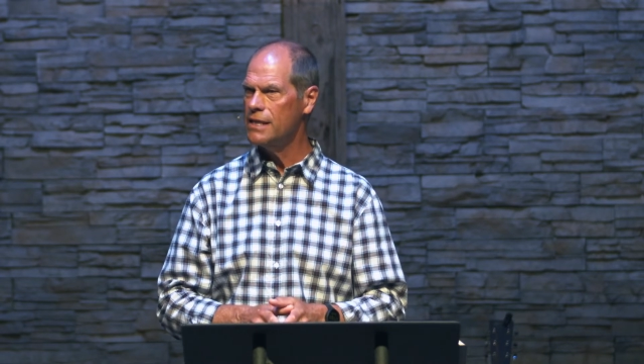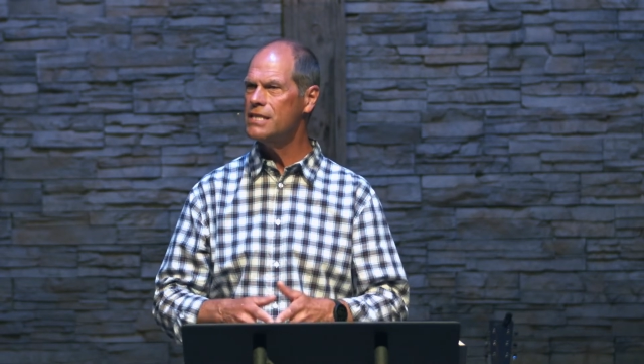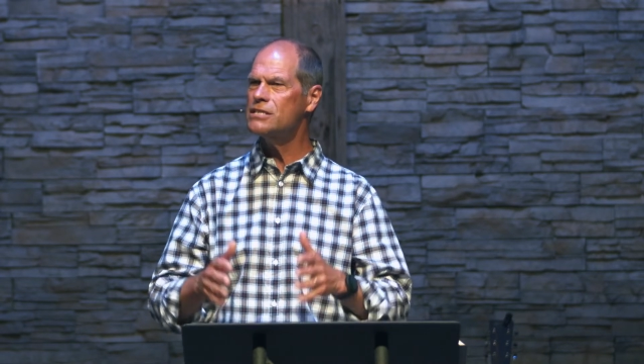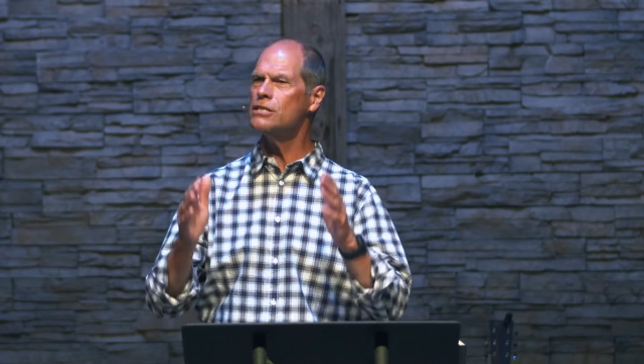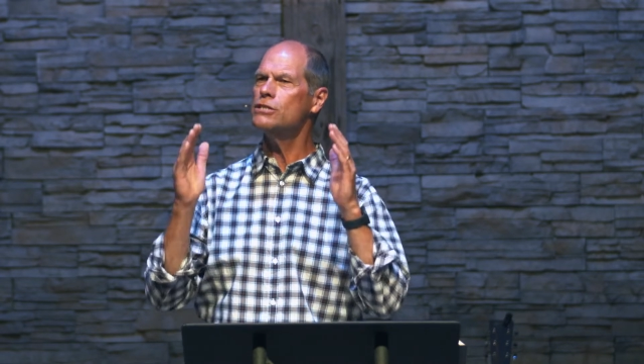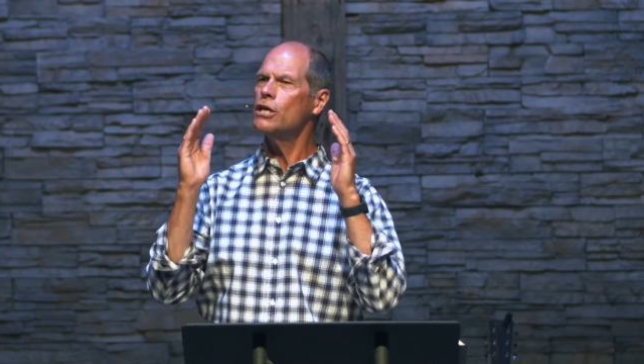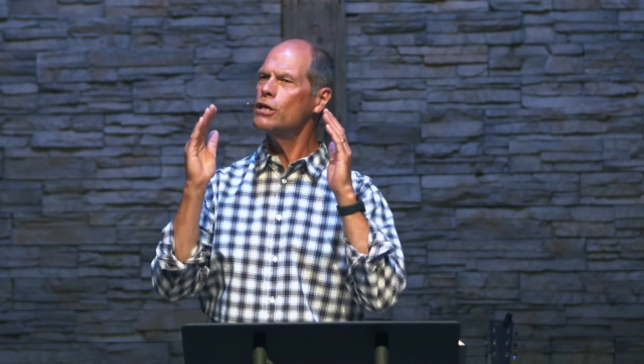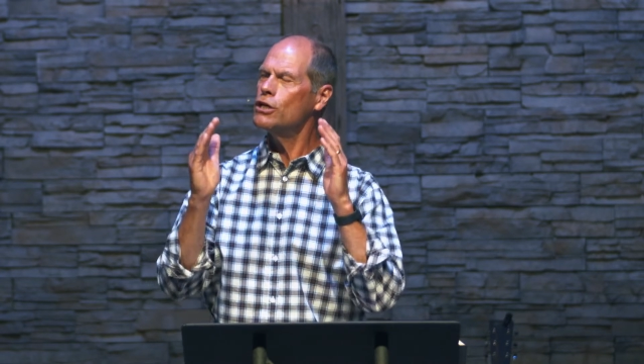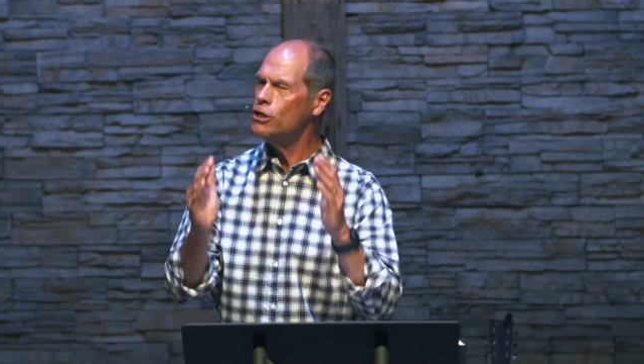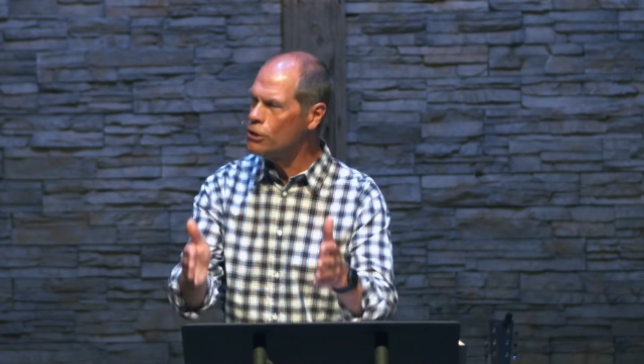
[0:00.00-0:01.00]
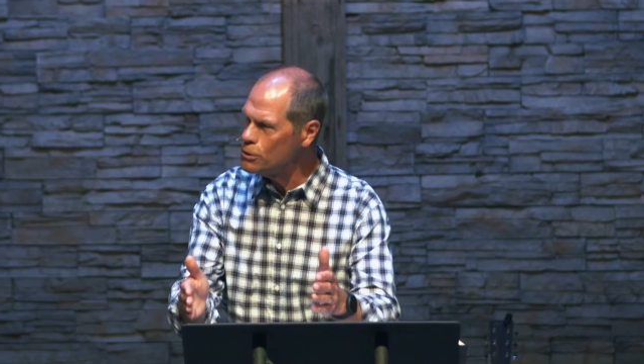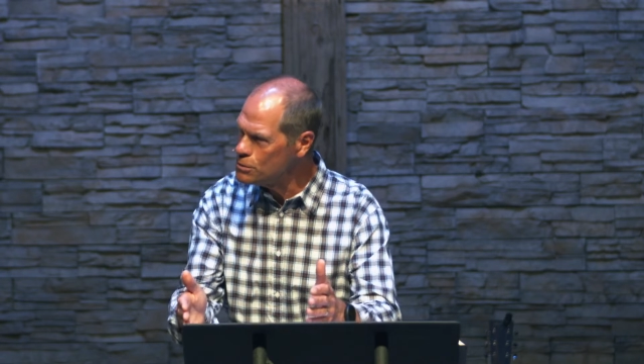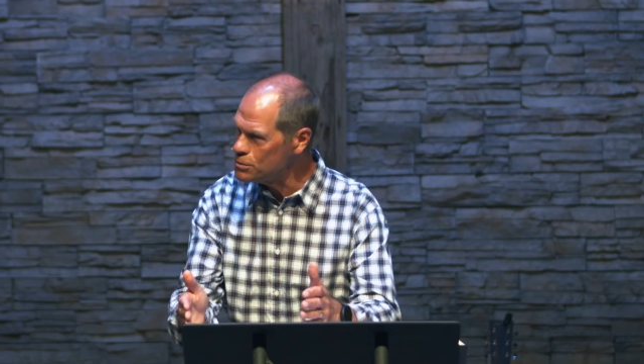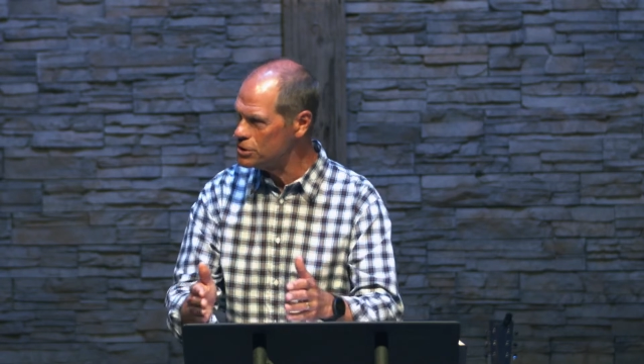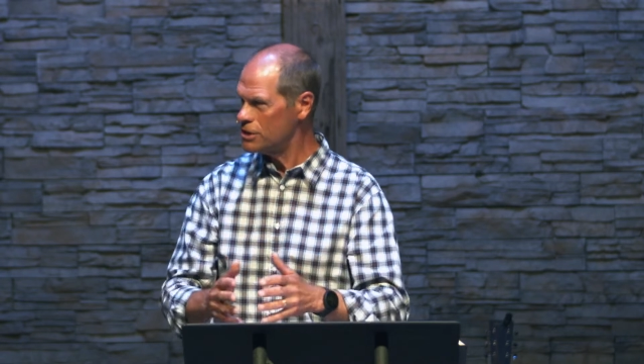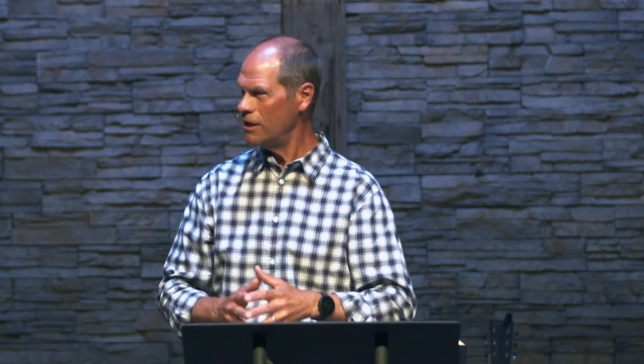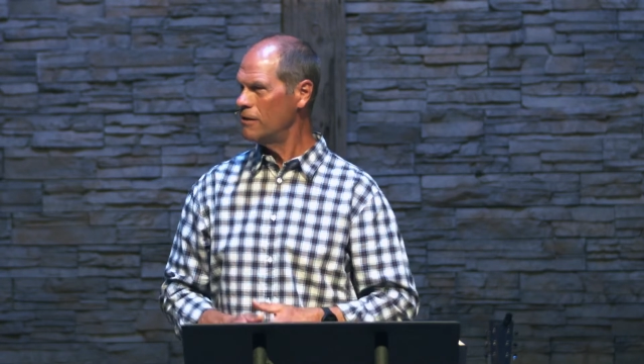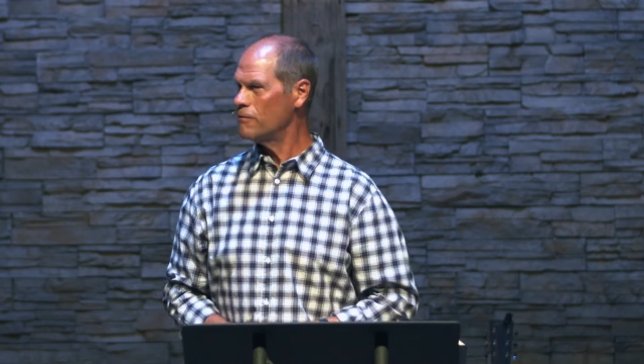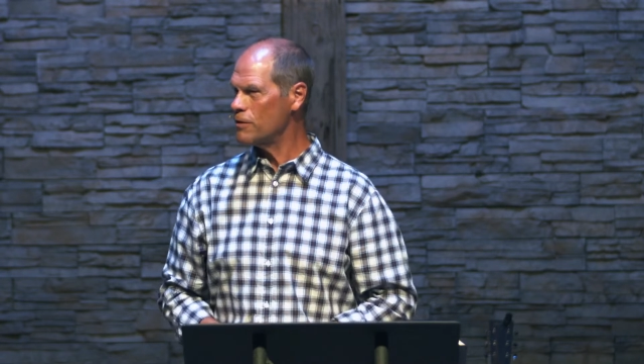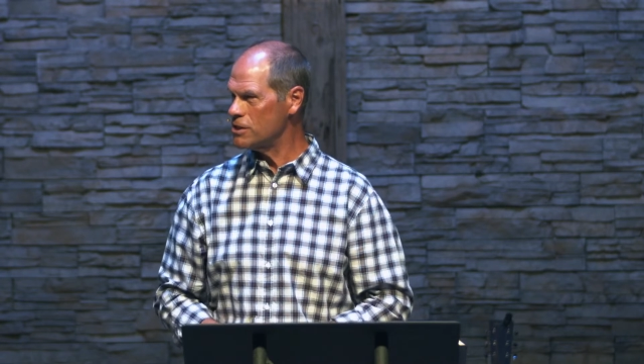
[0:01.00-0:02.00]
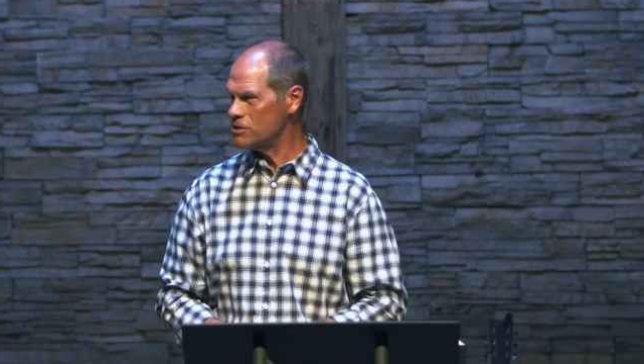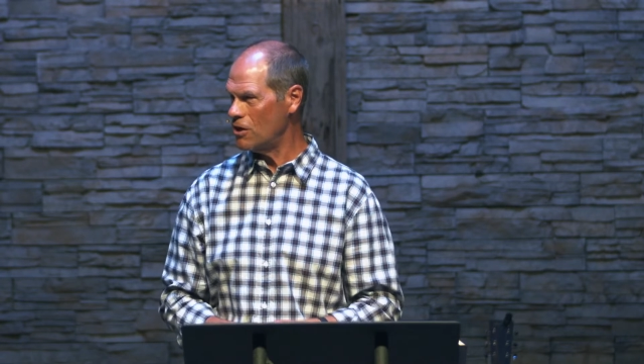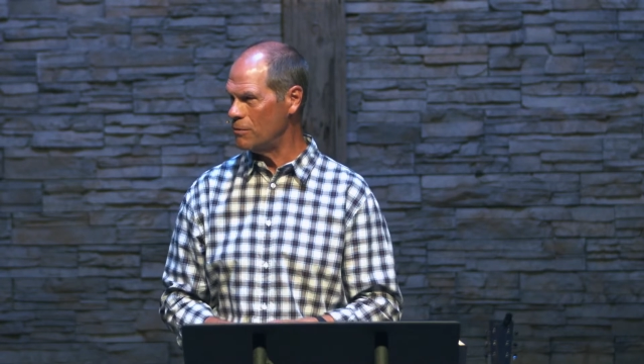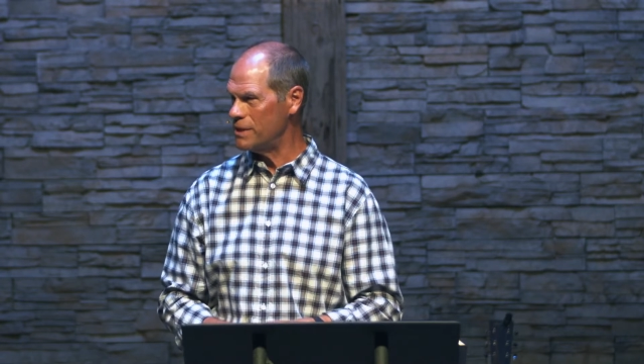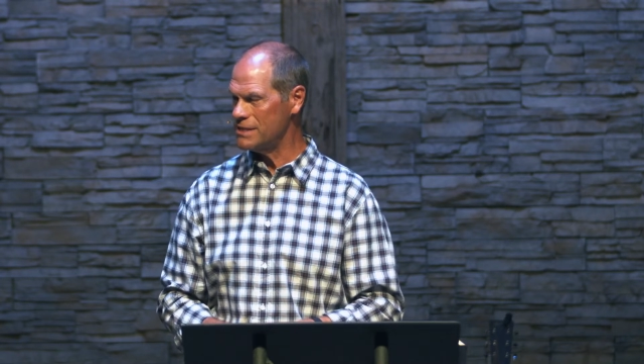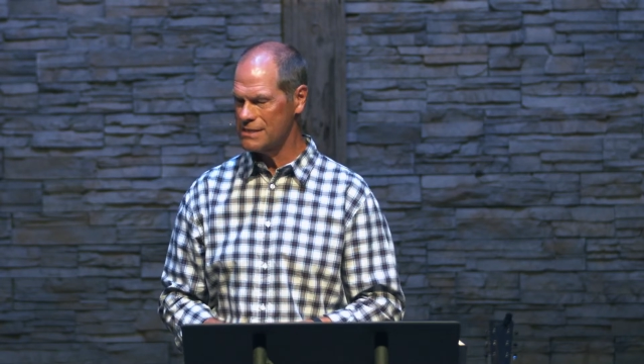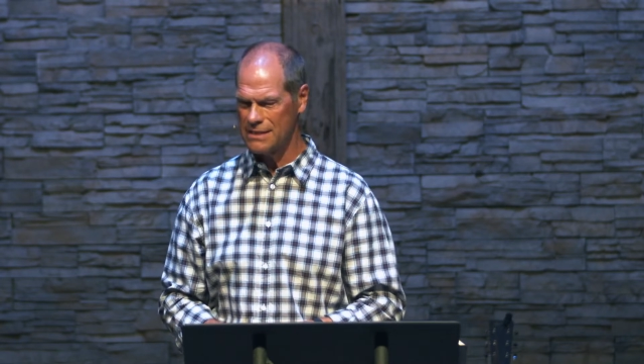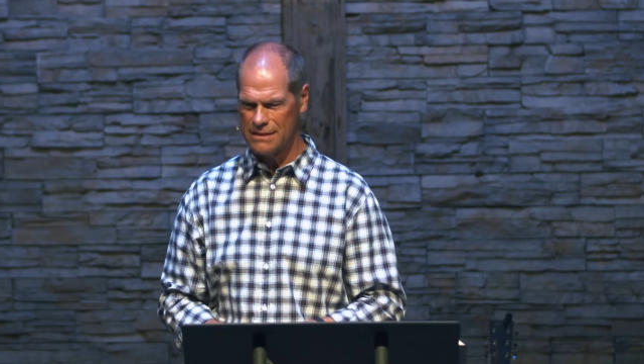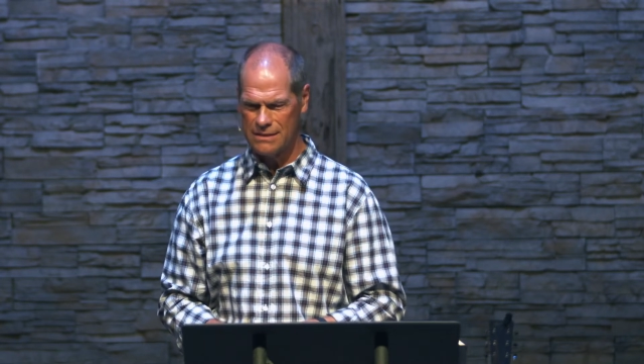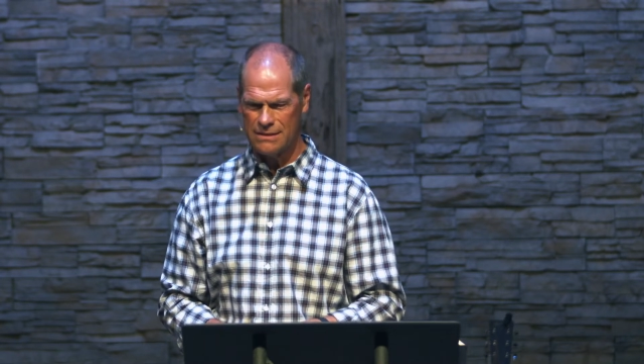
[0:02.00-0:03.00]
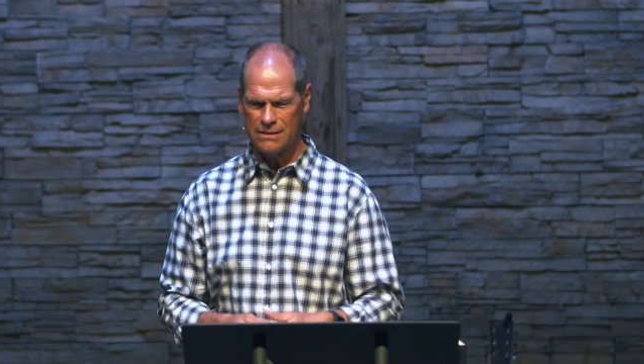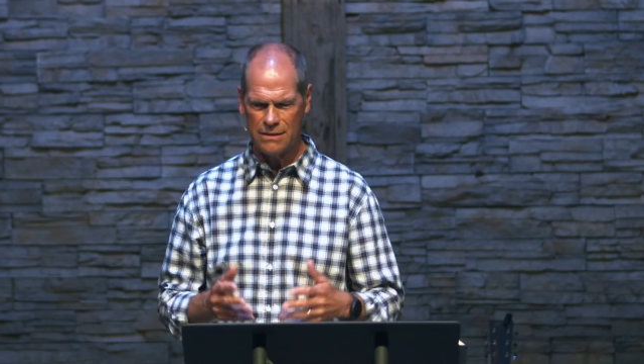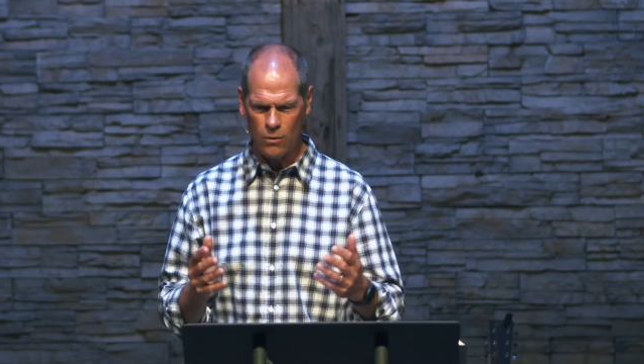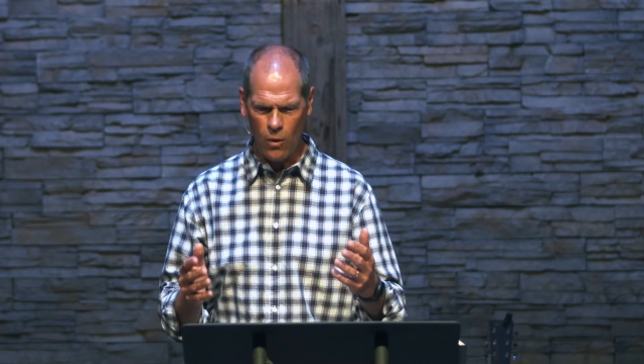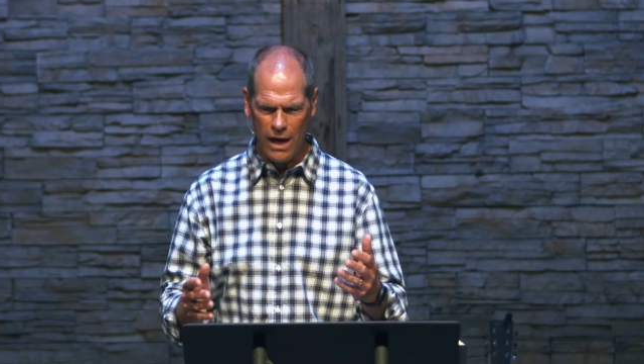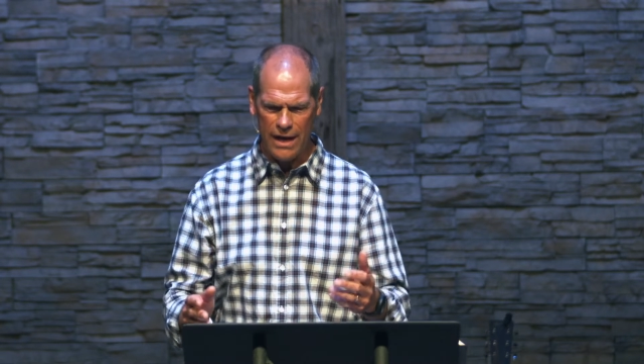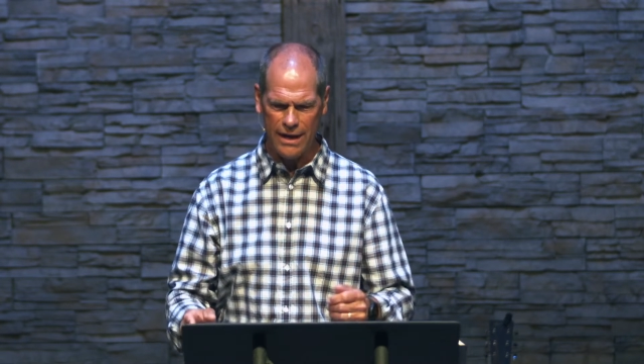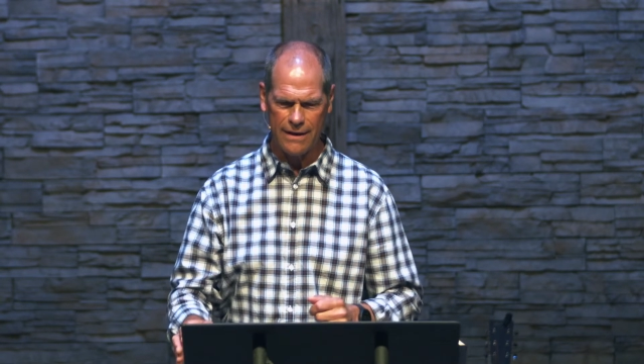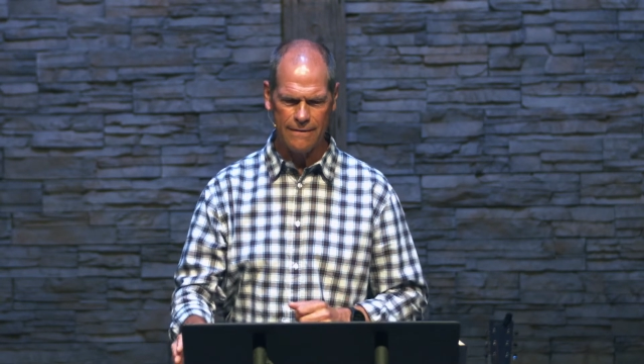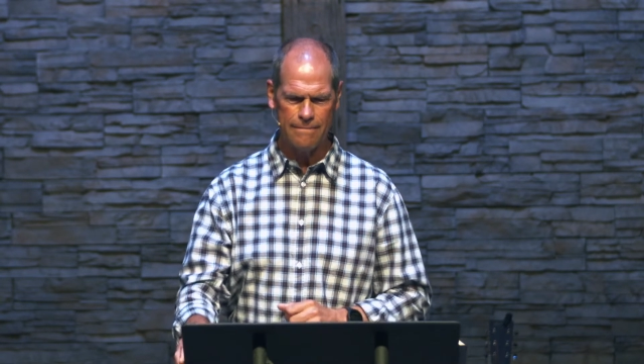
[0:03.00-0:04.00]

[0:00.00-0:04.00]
This is huge for the psalmist. Why?